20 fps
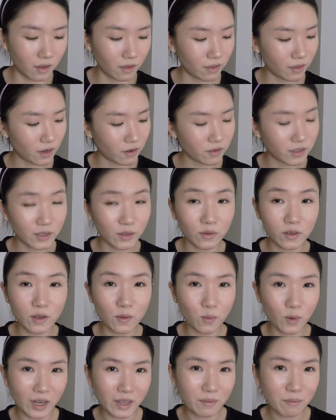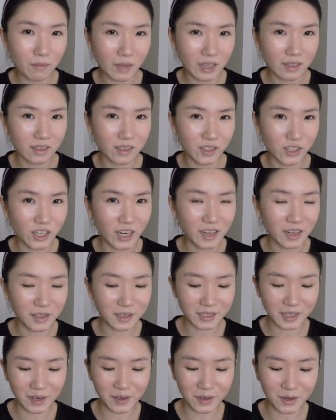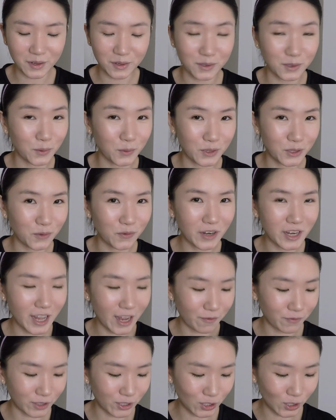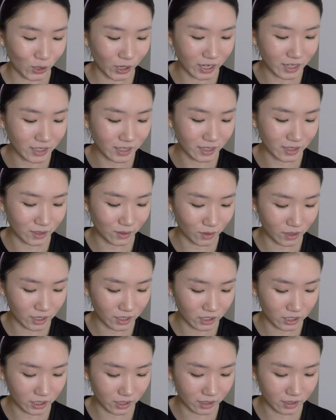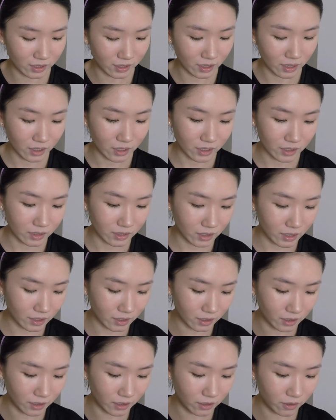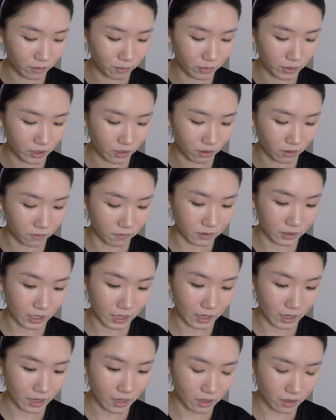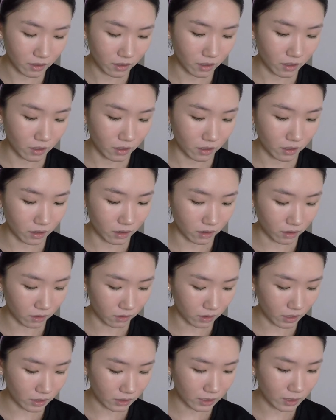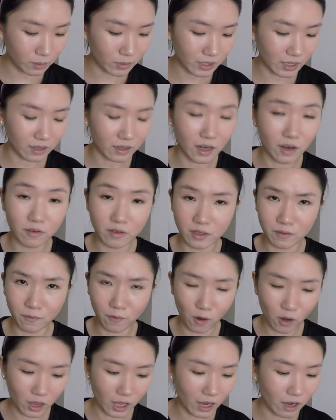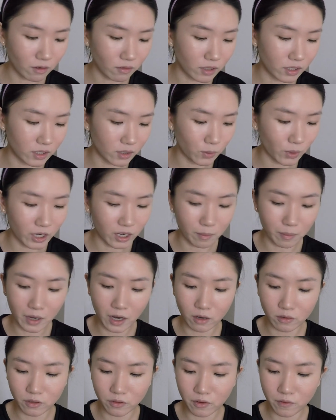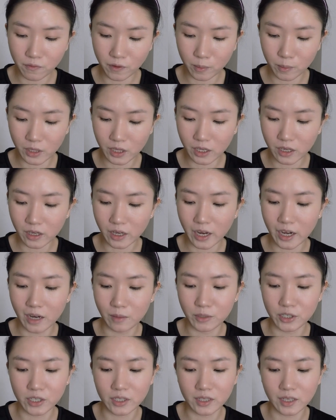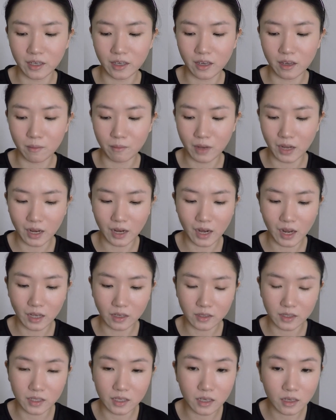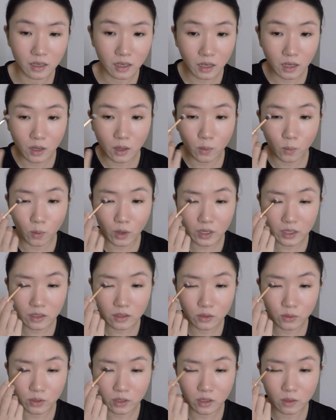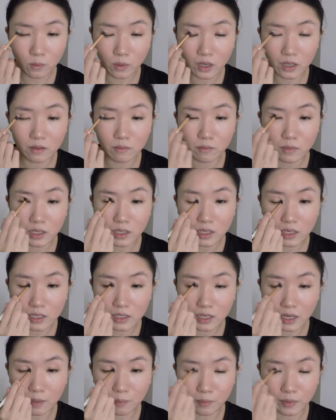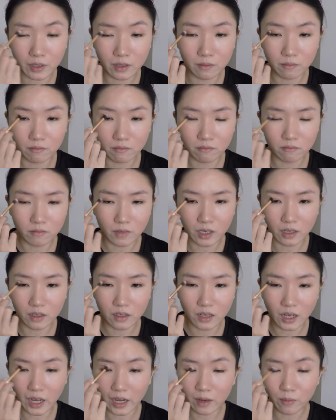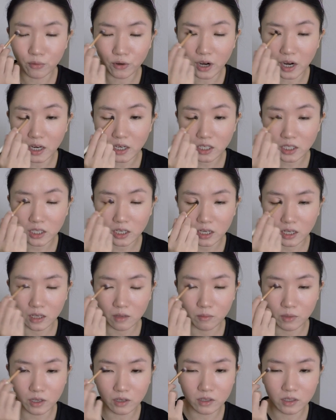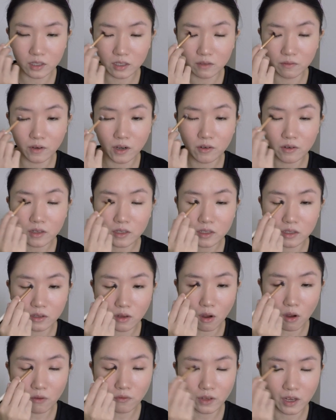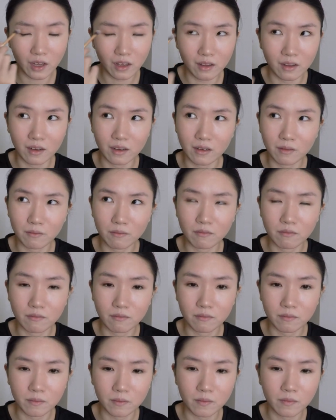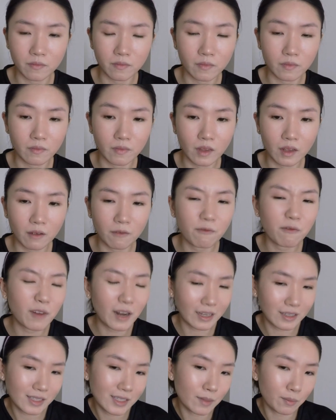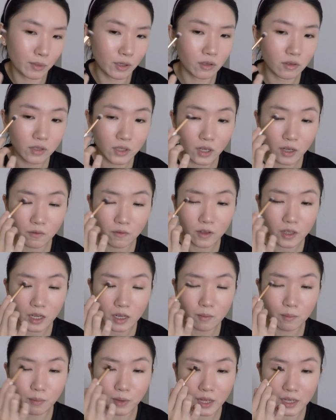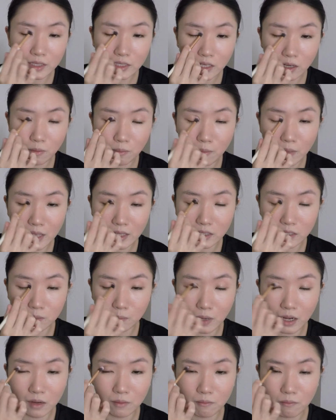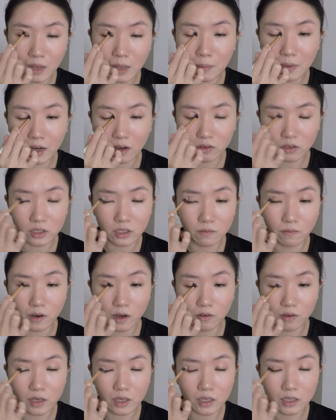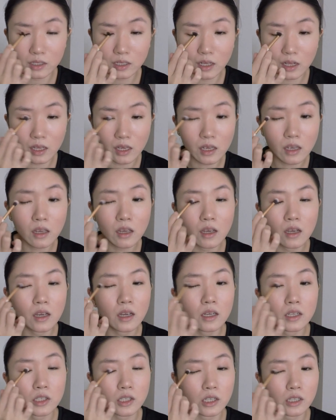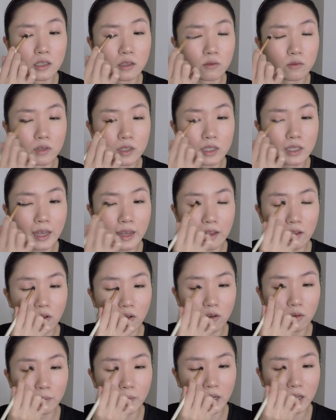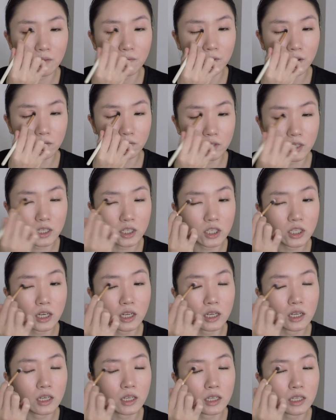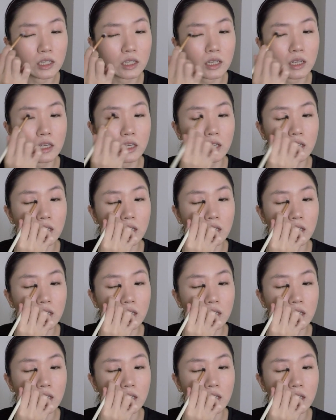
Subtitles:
There is only one matte shade inside here, so we don't really have a choice. So let's just take a little bit of that. It seems like there is fallout. It's quite a powdery formula, and I'm just taking my Luxie 121 mini tapered eye brush because it's very soft and flexible, so I feel that it blends out matte powders very easily, just to set all my foundation